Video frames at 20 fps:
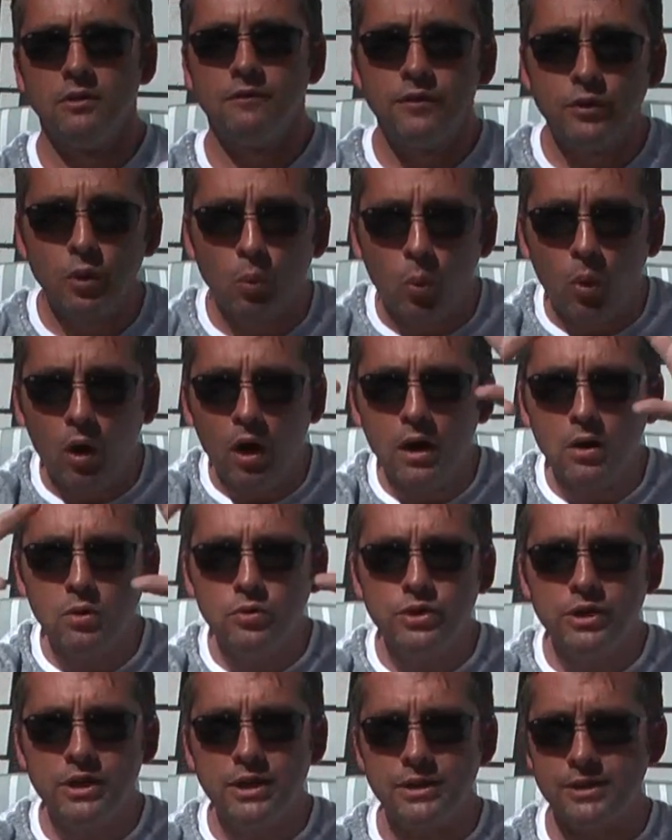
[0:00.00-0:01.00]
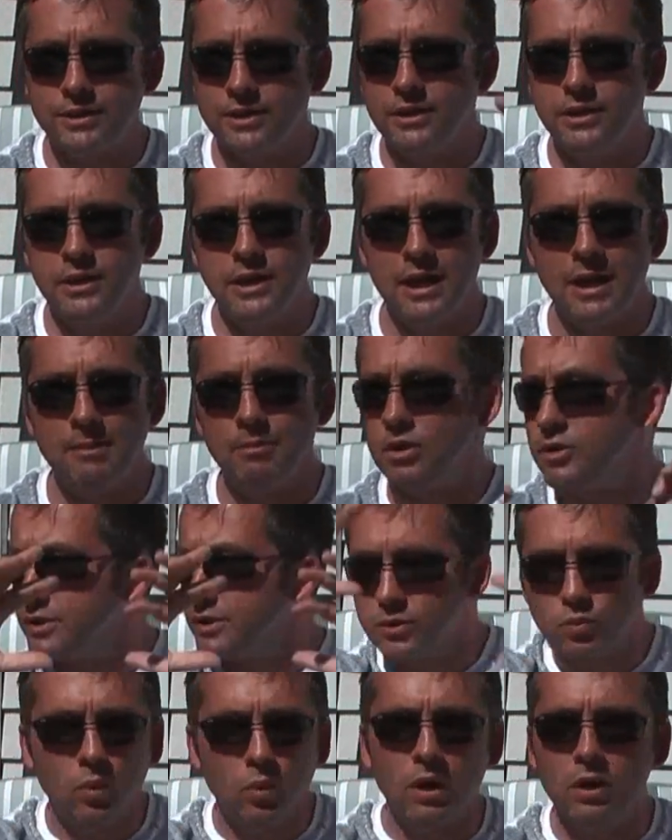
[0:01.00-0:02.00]
for the wild yeast in the air,
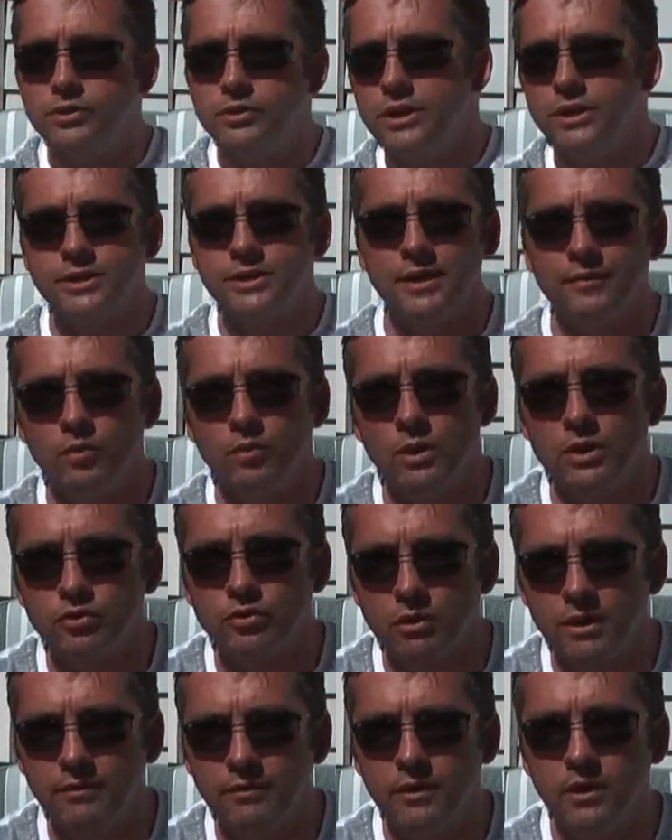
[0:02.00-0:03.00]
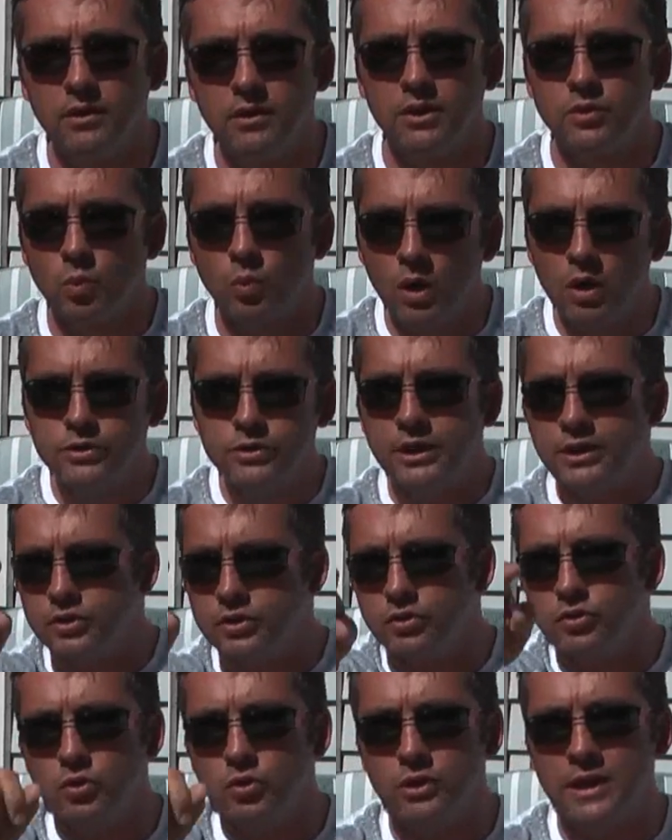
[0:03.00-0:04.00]
because there's wild yeast everywhere, Trev. There's wild
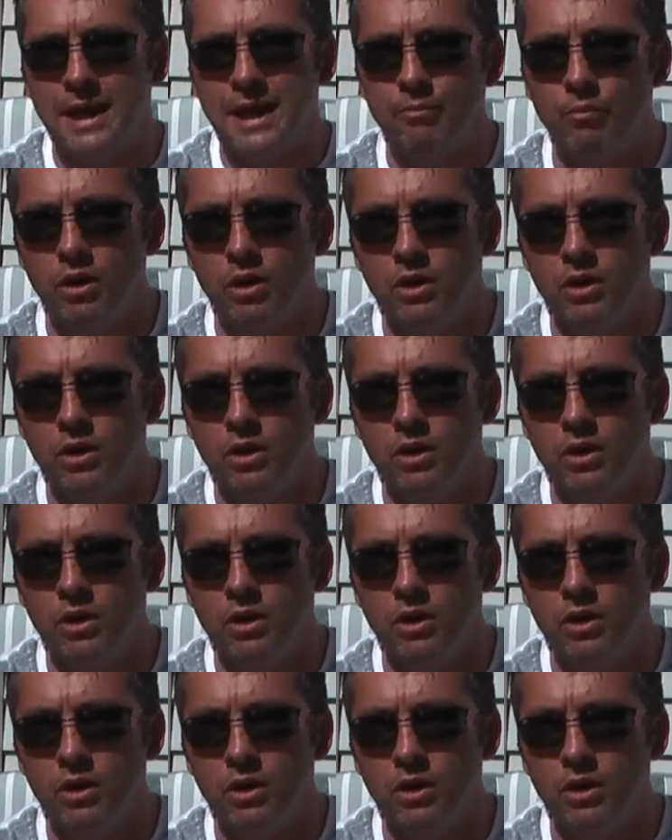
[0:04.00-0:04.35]
yeast on your camera.